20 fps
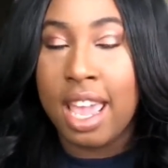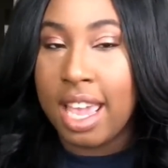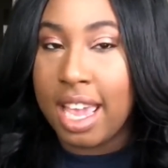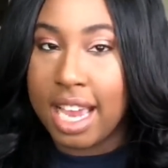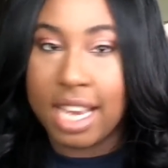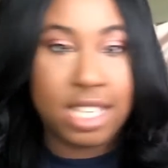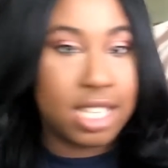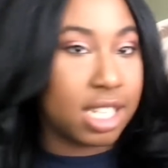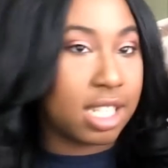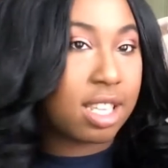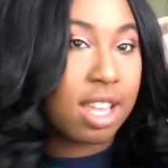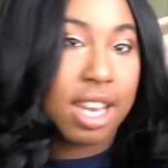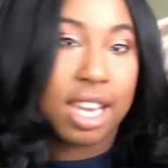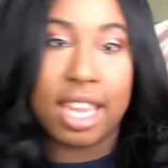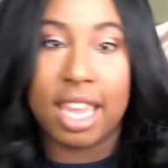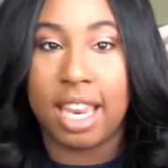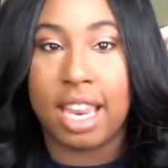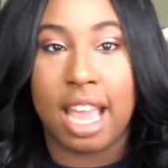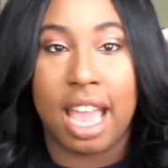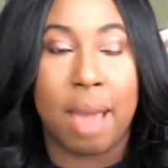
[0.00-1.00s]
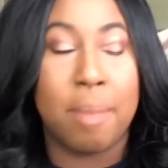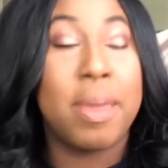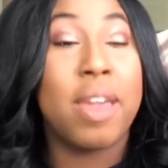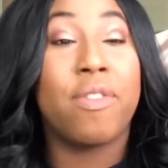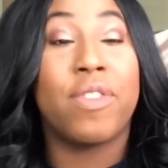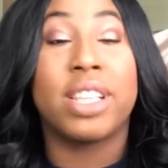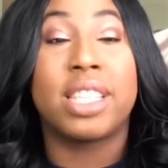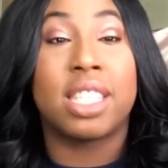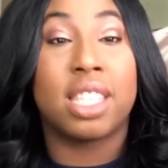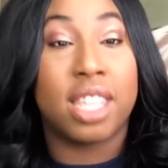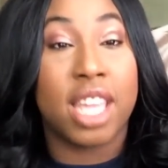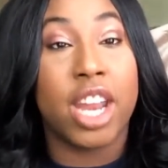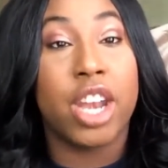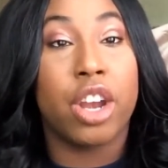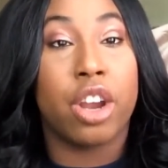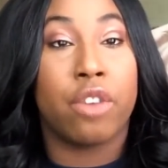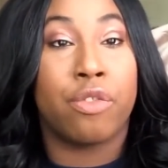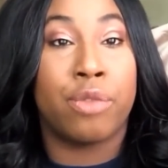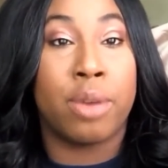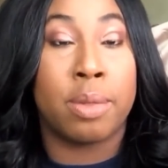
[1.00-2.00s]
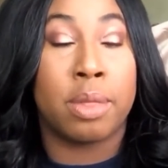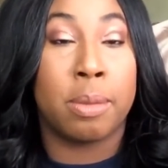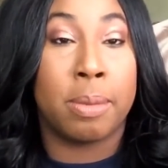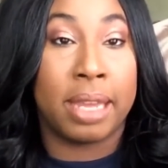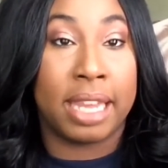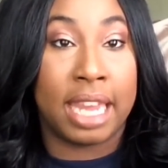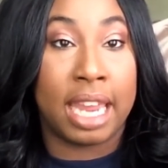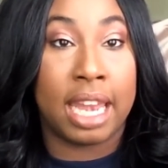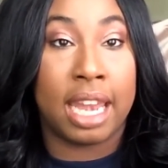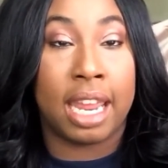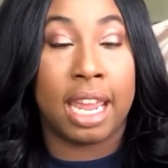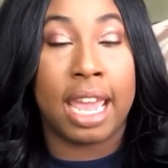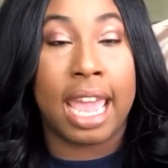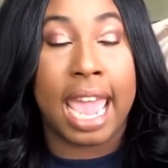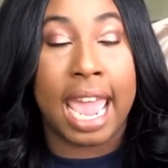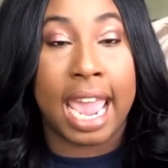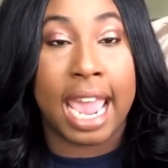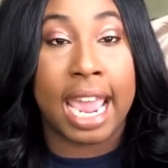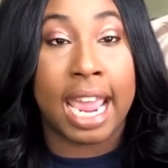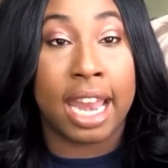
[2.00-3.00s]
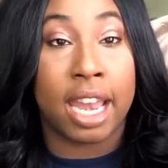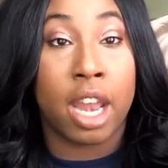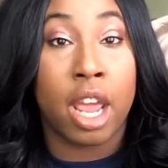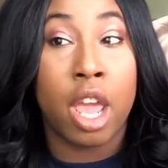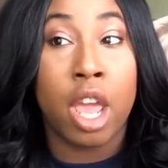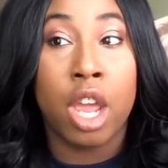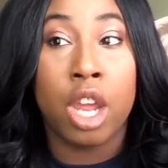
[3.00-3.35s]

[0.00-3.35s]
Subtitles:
it's just going to get, I mean, if it's thinner from the beginning and